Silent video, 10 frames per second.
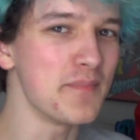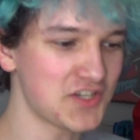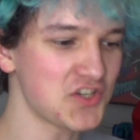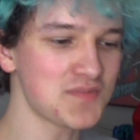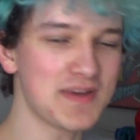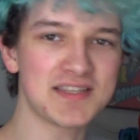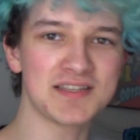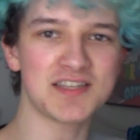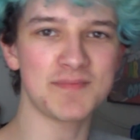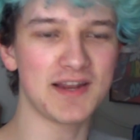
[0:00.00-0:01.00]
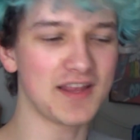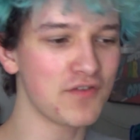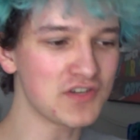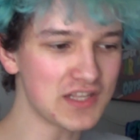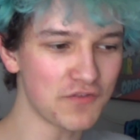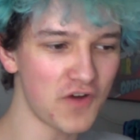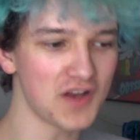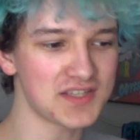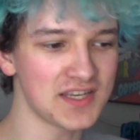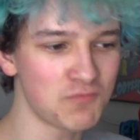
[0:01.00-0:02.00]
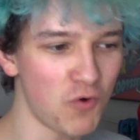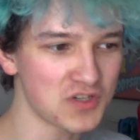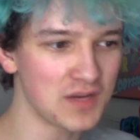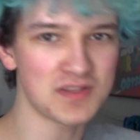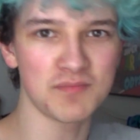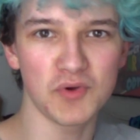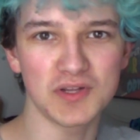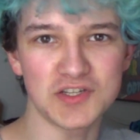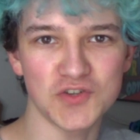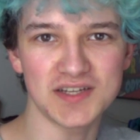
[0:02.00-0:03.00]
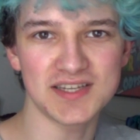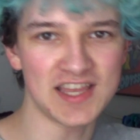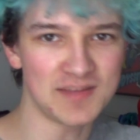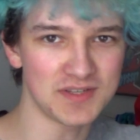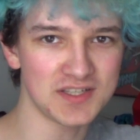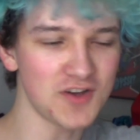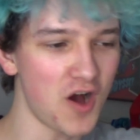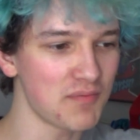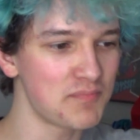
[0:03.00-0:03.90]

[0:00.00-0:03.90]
It just doesn't make sense to me. Like, originally the first kid walked up to the bullies trying to get them to stop,